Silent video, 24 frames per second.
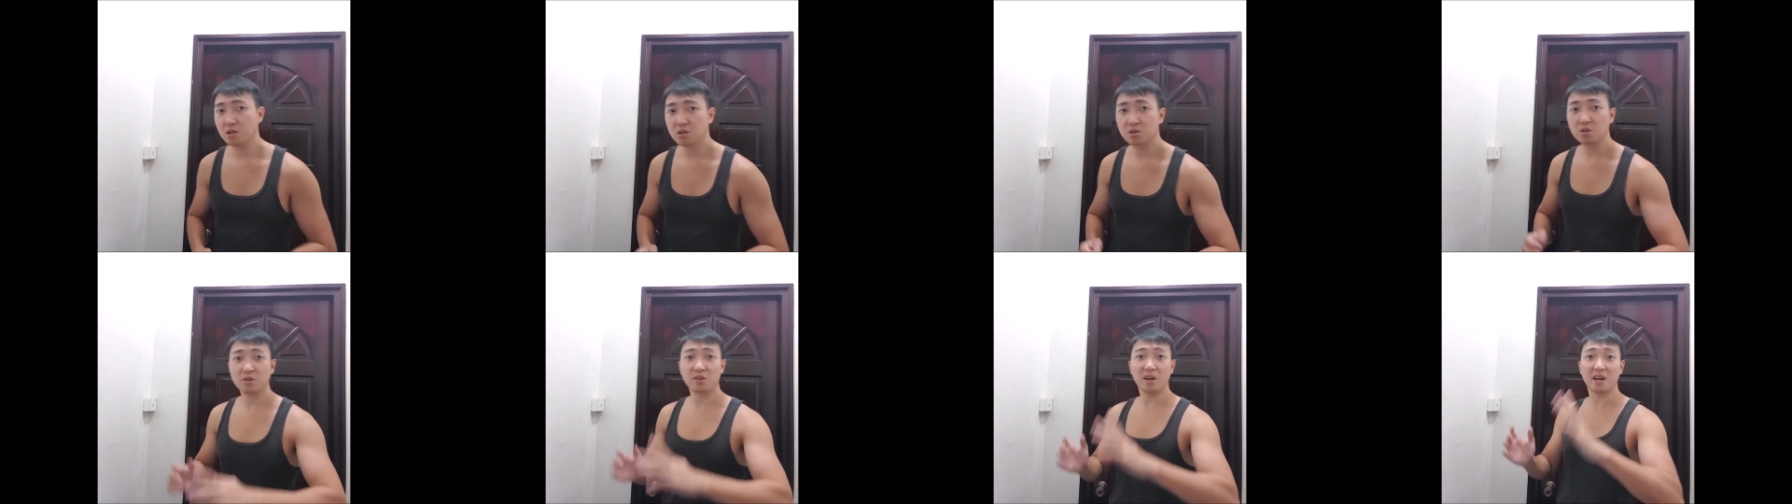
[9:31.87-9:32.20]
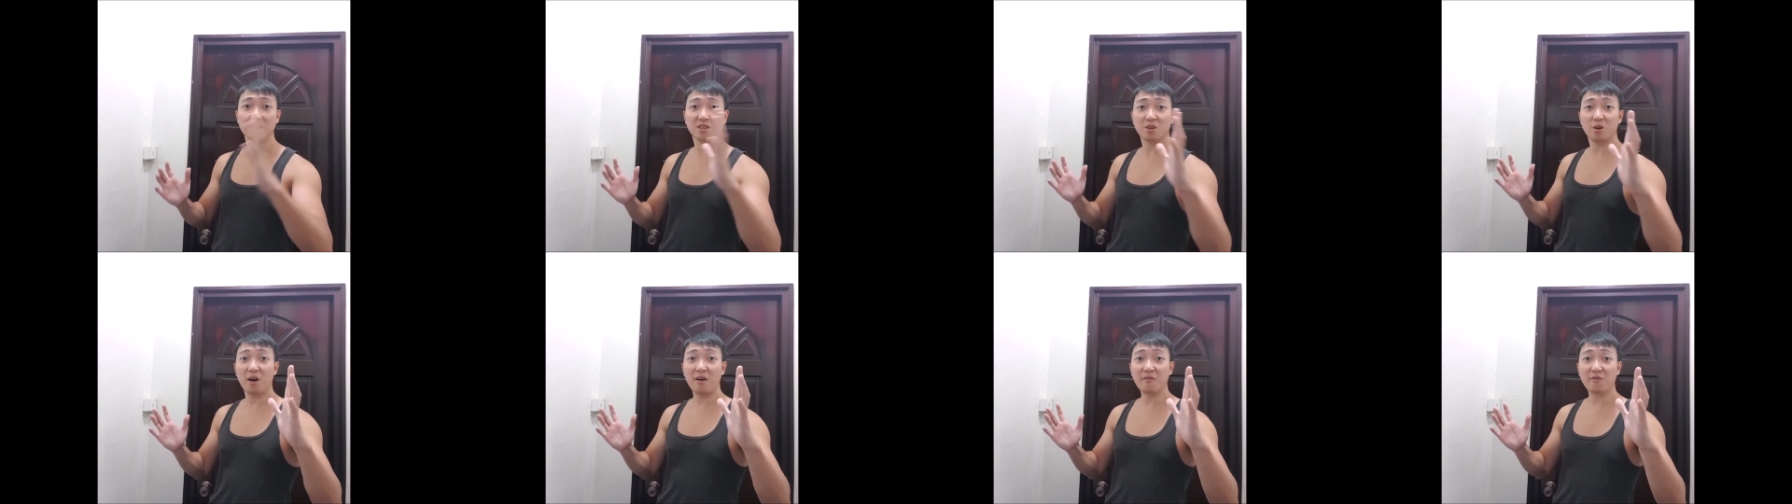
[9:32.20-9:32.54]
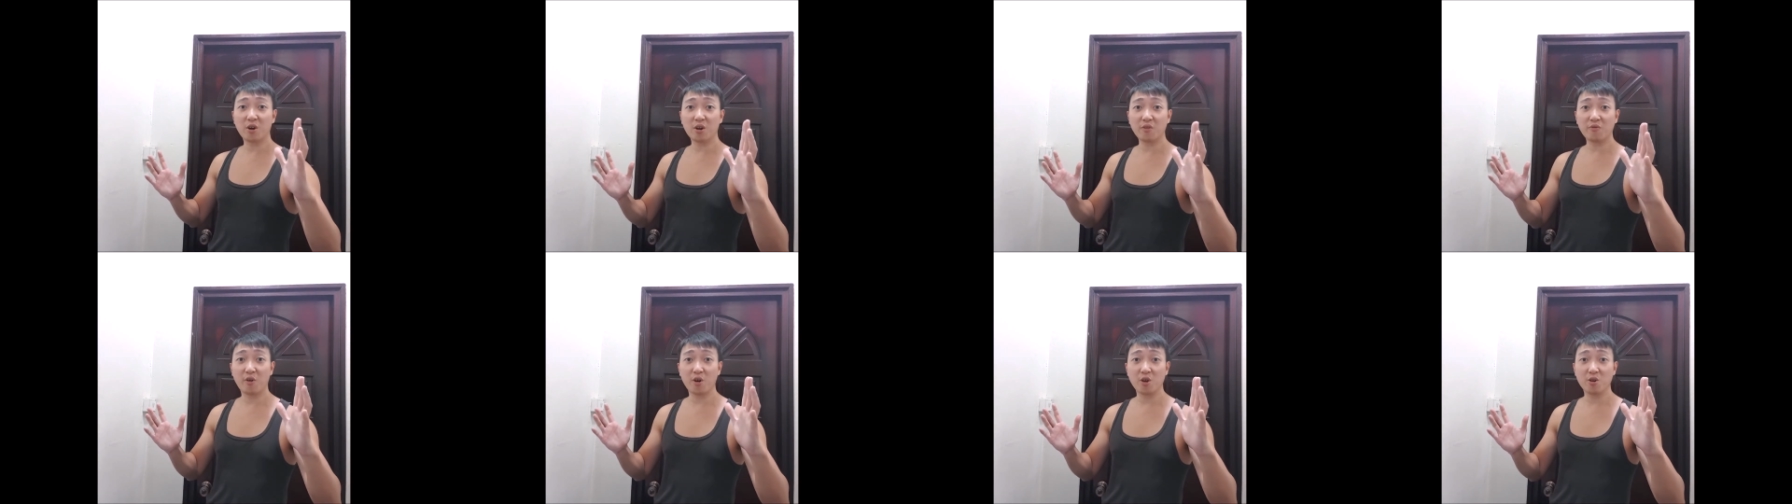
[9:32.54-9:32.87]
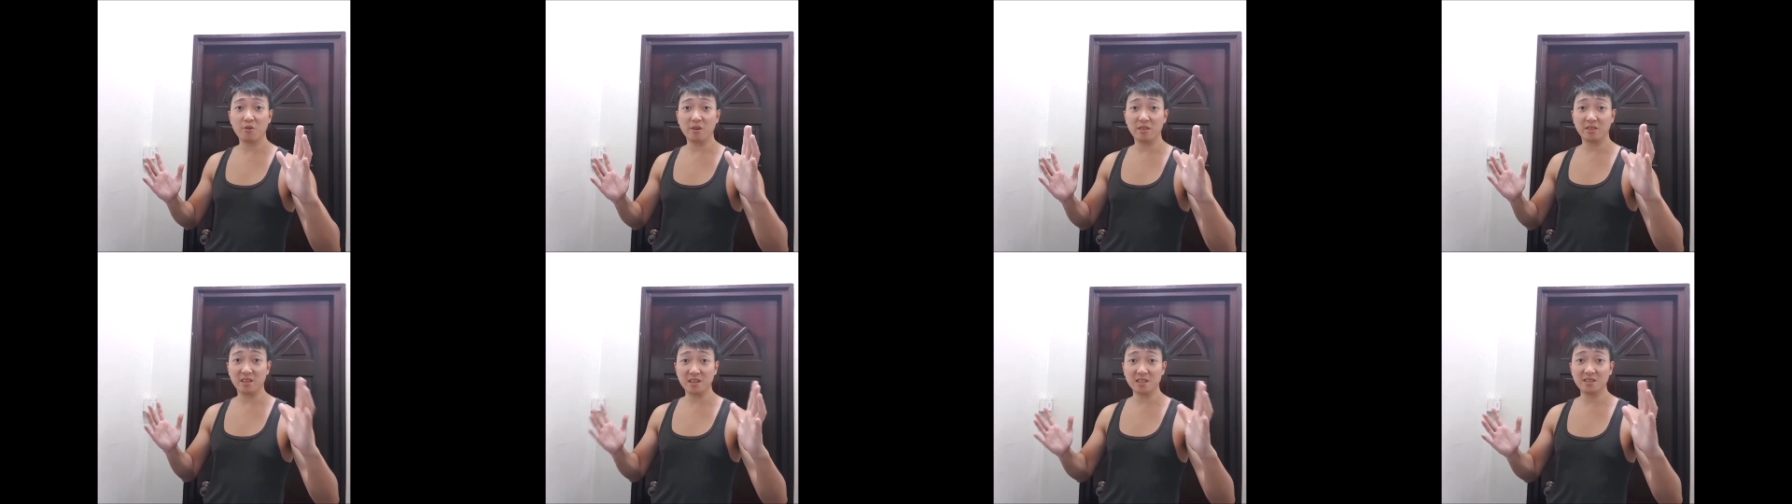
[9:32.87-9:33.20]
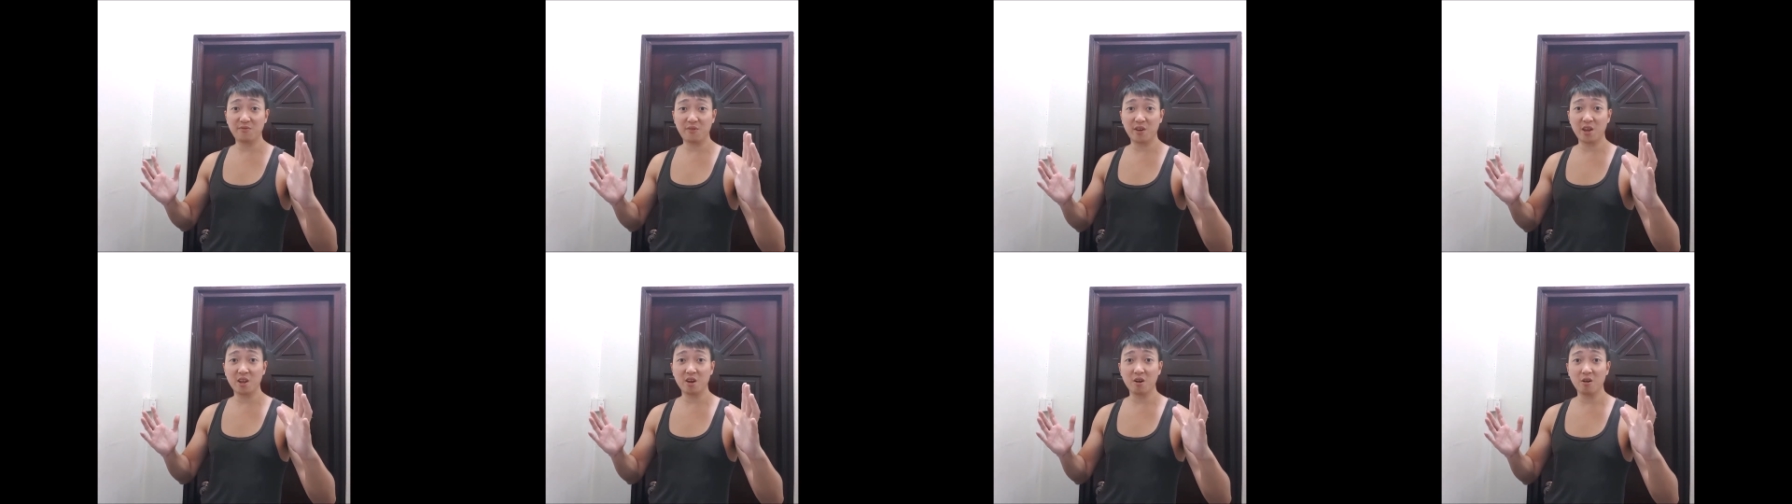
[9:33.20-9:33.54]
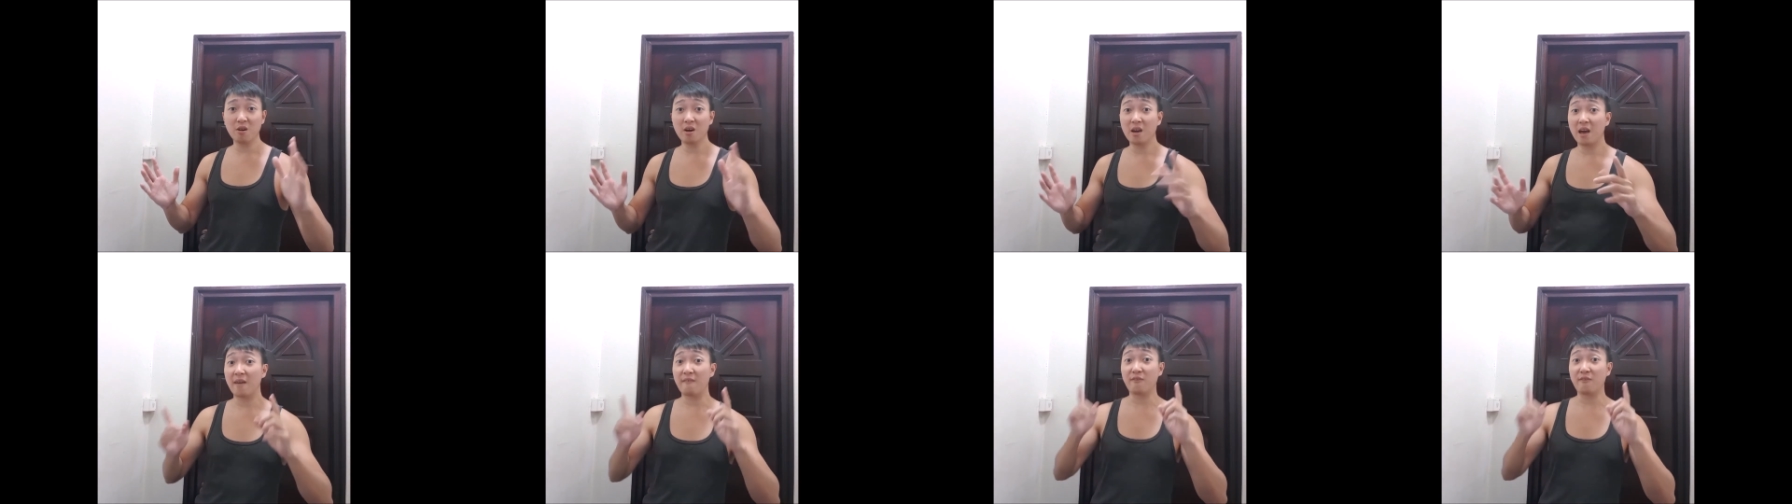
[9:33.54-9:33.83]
So that's all I've got for you in this video.